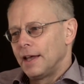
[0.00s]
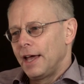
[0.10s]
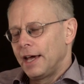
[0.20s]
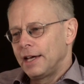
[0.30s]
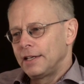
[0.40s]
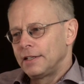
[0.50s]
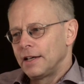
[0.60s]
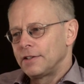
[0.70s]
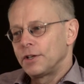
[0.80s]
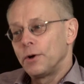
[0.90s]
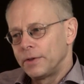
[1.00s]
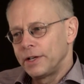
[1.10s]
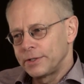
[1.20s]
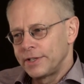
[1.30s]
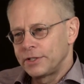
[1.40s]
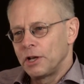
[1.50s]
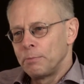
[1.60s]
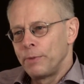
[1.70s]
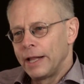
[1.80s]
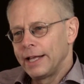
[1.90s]
And so there's this
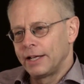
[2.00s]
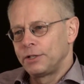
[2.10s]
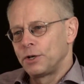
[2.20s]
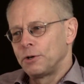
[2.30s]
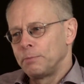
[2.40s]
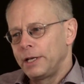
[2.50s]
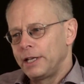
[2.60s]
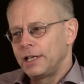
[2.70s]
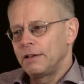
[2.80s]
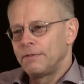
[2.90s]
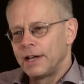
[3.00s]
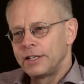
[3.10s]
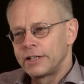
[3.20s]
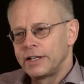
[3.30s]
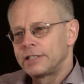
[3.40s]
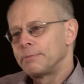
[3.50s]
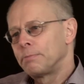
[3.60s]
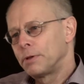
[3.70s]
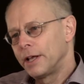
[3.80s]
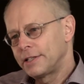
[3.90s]
umbrella term meaning evangelism
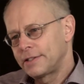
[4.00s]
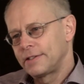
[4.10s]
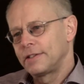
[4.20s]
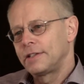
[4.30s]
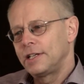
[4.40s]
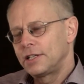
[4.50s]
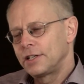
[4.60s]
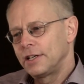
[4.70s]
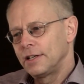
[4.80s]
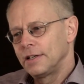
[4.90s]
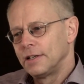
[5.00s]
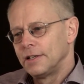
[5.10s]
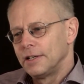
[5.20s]
plus teaching,